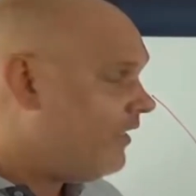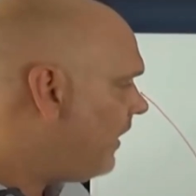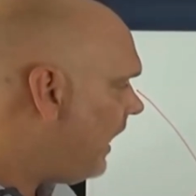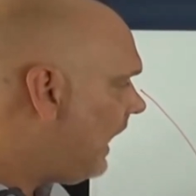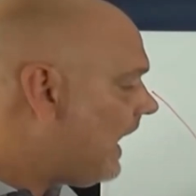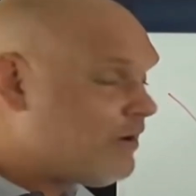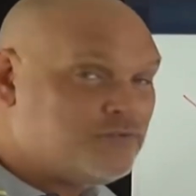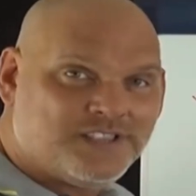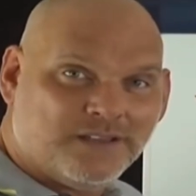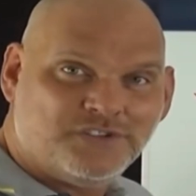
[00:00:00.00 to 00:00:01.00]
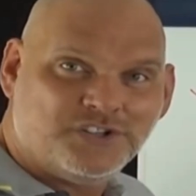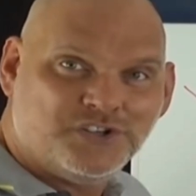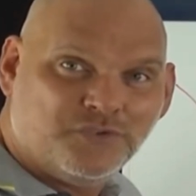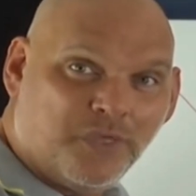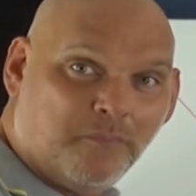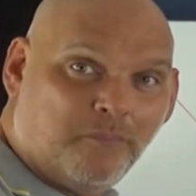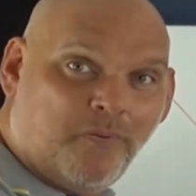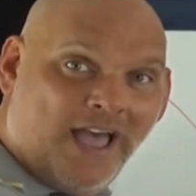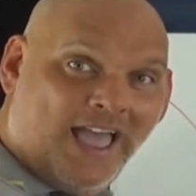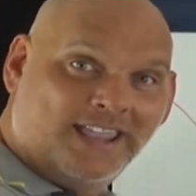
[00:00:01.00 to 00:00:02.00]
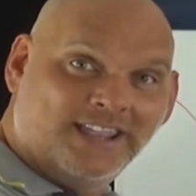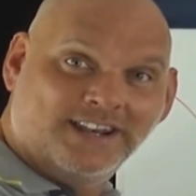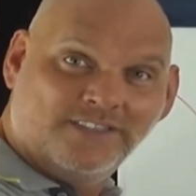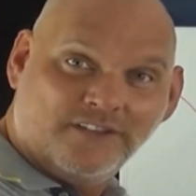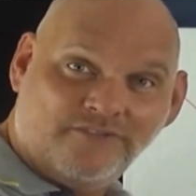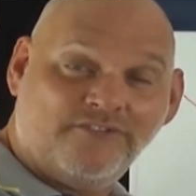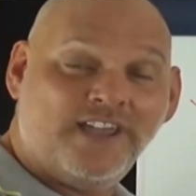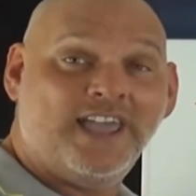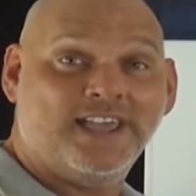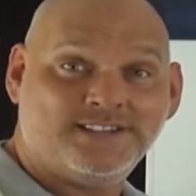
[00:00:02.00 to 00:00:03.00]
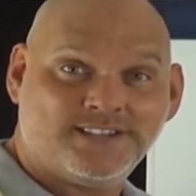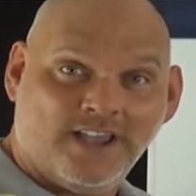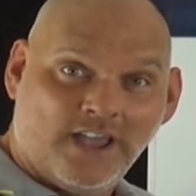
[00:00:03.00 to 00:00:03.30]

that allows them to do the buying in the face